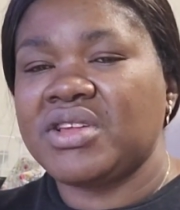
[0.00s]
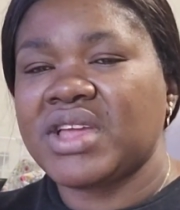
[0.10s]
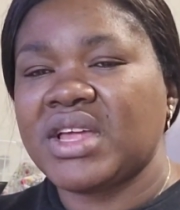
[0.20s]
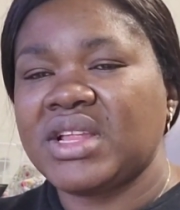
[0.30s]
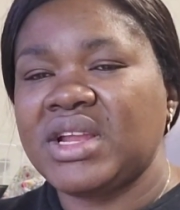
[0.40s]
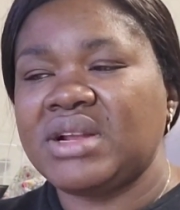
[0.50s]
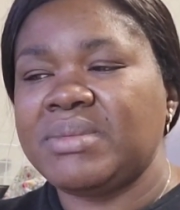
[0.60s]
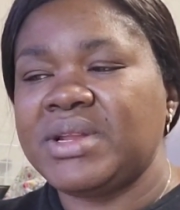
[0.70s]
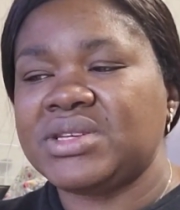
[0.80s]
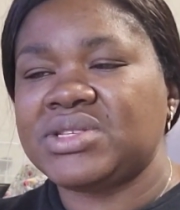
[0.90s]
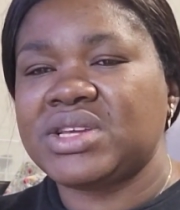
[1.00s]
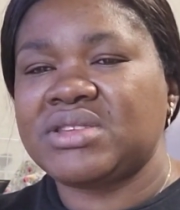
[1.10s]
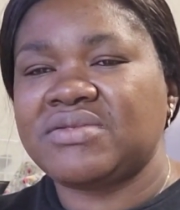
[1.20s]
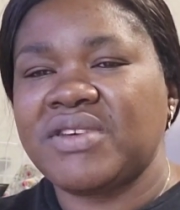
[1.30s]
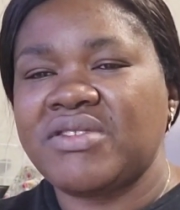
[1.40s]
It got a little bit of,
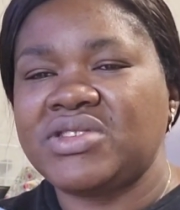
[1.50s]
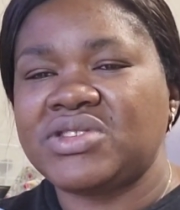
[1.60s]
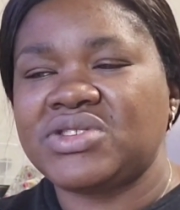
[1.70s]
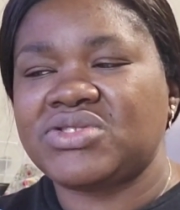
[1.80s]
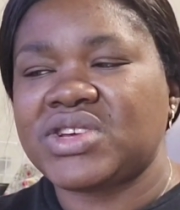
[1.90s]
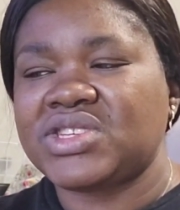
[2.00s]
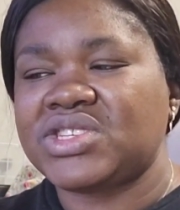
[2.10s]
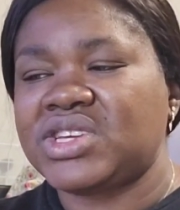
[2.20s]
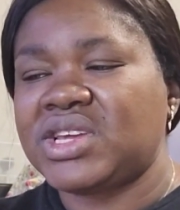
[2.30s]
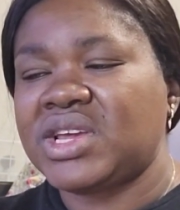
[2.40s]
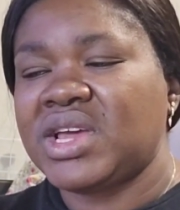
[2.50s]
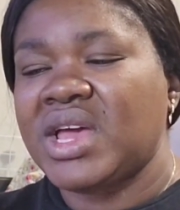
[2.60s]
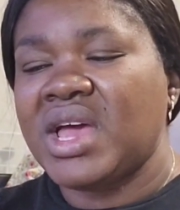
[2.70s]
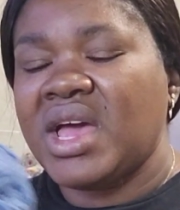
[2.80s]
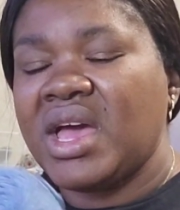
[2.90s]
it's very stretchy.
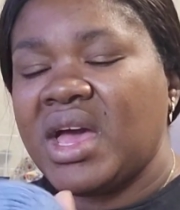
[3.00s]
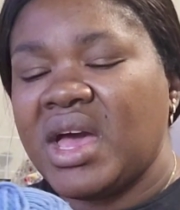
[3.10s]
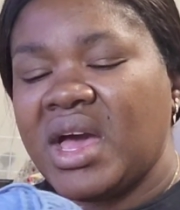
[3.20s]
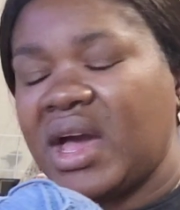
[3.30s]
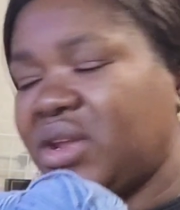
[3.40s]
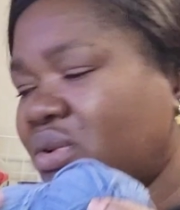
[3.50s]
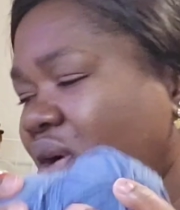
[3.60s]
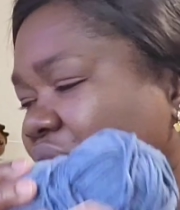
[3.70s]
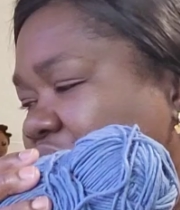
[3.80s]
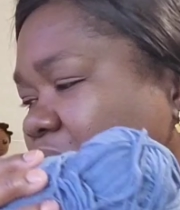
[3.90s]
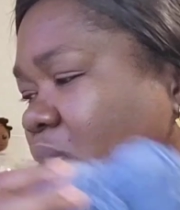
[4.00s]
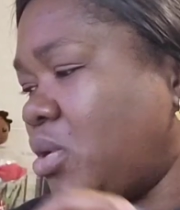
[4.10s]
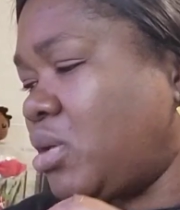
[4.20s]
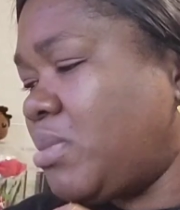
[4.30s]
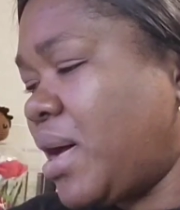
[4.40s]
I don't have the
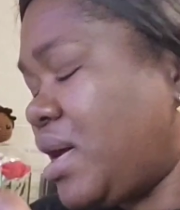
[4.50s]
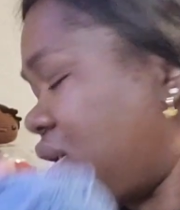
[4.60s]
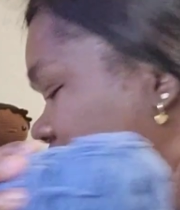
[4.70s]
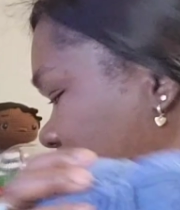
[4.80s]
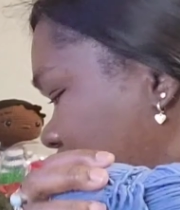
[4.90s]
ball band.